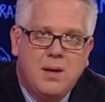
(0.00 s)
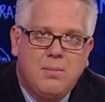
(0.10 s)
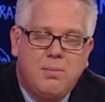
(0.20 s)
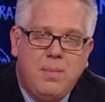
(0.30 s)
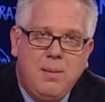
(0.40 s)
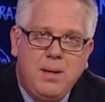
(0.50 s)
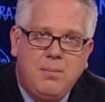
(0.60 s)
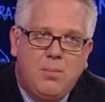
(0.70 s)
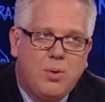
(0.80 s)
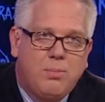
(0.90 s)
But maybe
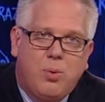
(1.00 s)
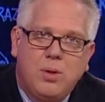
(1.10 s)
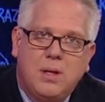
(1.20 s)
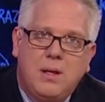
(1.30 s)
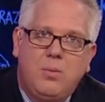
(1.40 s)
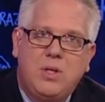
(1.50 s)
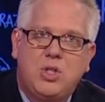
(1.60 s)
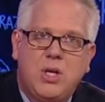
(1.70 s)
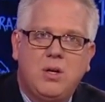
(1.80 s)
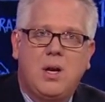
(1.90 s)
more importantly, we
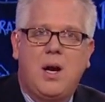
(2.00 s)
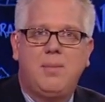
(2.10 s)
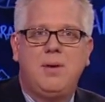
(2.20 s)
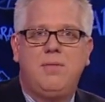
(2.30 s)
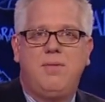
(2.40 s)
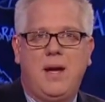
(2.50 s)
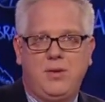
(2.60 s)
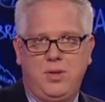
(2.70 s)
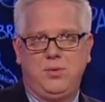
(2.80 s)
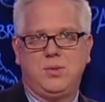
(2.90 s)
share common
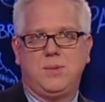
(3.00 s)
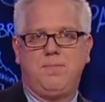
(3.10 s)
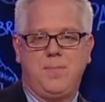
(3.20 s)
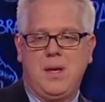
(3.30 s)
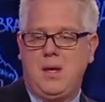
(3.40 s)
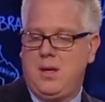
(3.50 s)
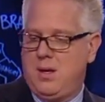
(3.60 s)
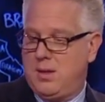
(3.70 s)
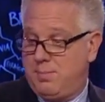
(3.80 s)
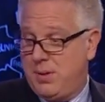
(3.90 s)
values.
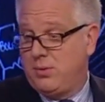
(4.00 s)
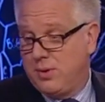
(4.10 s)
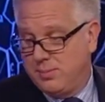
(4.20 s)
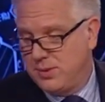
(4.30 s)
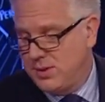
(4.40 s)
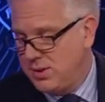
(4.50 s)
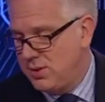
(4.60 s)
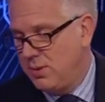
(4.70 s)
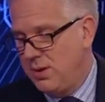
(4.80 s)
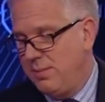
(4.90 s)
The Pilgrims, this
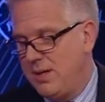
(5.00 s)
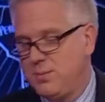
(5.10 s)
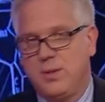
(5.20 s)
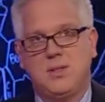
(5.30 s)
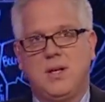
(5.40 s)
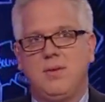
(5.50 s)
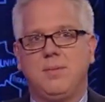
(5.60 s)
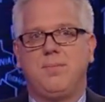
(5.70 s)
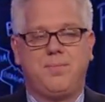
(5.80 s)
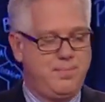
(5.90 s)
is one of the best books ever.
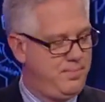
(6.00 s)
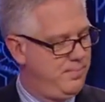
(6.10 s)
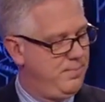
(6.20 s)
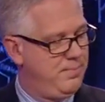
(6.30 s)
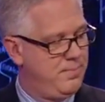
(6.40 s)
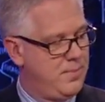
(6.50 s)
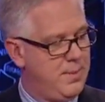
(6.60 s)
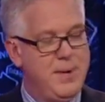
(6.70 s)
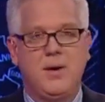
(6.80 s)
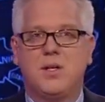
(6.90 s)

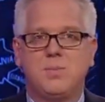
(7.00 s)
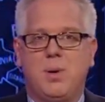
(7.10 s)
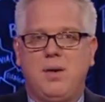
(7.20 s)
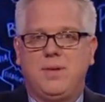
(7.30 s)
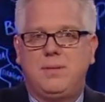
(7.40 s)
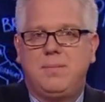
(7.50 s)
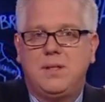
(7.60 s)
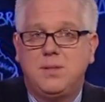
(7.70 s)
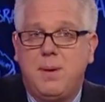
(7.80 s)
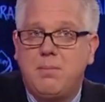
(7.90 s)
America's Prophet.
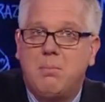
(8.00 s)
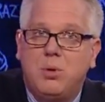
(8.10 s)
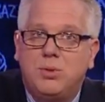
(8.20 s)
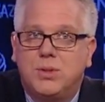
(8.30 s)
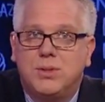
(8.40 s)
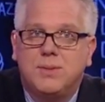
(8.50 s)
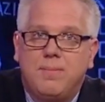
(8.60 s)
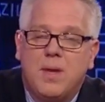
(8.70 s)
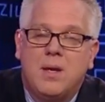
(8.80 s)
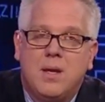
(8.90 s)
It's about Moses.
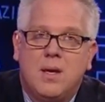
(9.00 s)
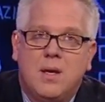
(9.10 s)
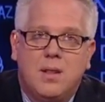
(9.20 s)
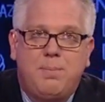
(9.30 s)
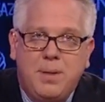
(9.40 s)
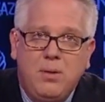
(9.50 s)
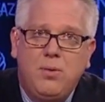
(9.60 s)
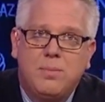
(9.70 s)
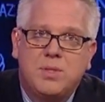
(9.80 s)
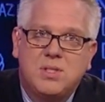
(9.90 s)
The
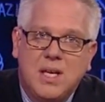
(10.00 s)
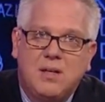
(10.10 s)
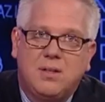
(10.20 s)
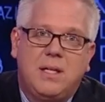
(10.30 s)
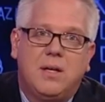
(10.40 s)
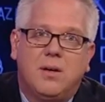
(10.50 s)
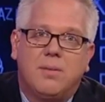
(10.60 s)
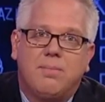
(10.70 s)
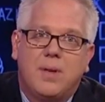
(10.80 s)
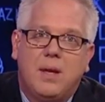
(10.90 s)
Pilgrims settled here
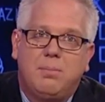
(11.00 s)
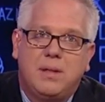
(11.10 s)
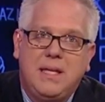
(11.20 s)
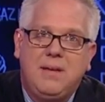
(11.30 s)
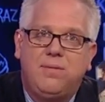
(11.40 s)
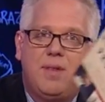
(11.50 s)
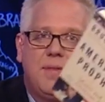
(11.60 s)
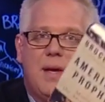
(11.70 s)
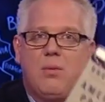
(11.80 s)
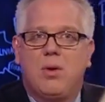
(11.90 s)
and believed
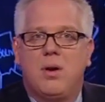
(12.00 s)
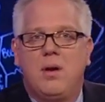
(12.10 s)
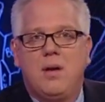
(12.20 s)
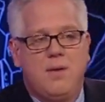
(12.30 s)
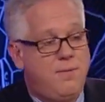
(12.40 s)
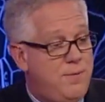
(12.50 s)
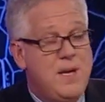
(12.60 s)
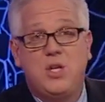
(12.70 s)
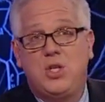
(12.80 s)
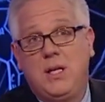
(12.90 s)
that they were
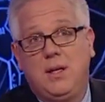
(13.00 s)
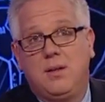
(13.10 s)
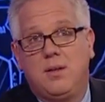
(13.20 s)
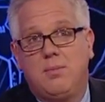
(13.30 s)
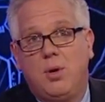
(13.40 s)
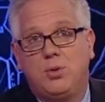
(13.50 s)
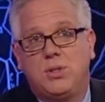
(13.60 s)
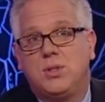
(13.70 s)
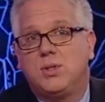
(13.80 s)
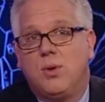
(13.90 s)
finishing the
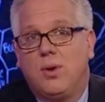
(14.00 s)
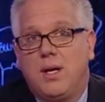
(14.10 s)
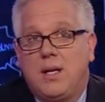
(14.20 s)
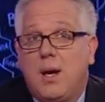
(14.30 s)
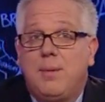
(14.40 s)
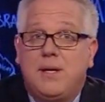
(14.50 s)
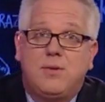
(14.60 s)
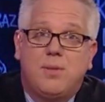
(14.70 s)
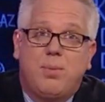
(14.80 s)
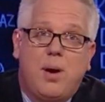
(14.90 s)
Moses story, coming
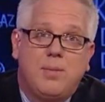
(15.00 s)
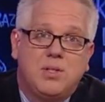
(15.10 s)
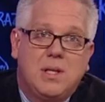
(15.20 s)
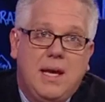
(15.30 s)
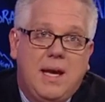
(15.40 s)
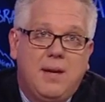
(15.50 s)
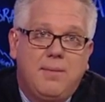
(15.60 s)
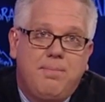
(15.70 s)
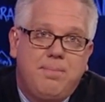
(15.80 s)
to the Promised Land.